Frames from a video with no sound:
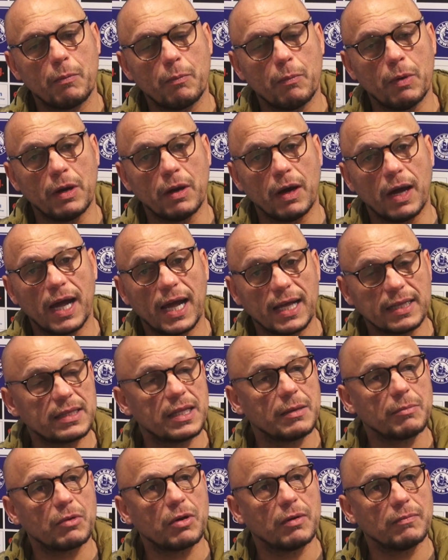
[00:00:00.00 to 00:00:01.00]
When I had
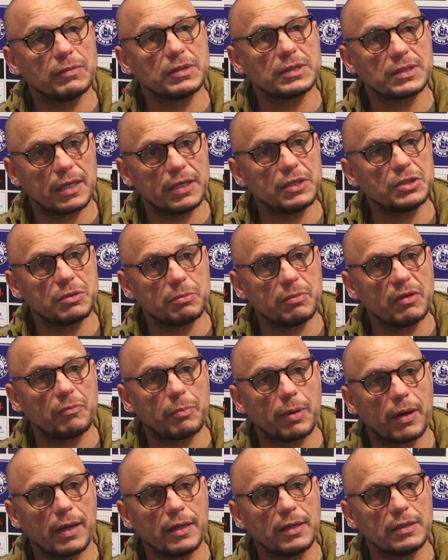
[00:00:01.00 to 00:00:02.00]
them conversation with
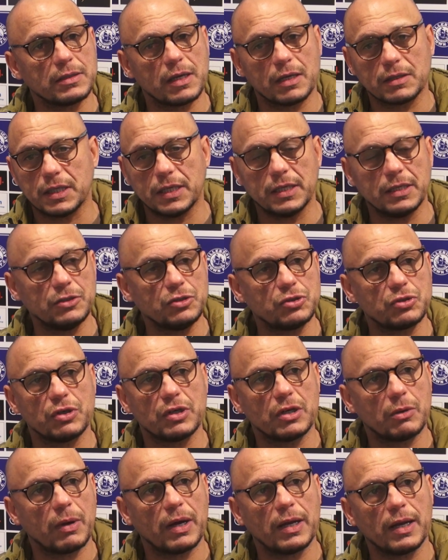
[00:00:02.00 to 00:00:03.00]
players, I didn't enjoy
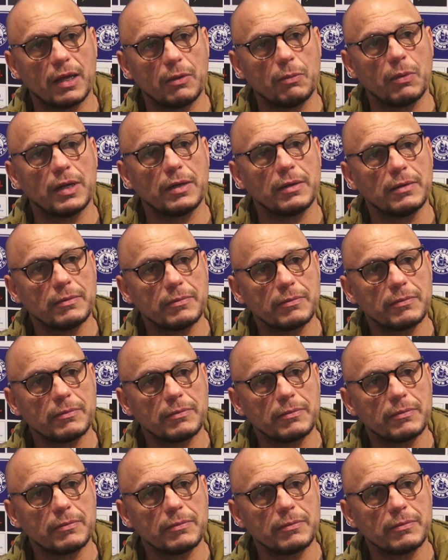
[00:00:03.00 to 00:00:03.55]
the way they went.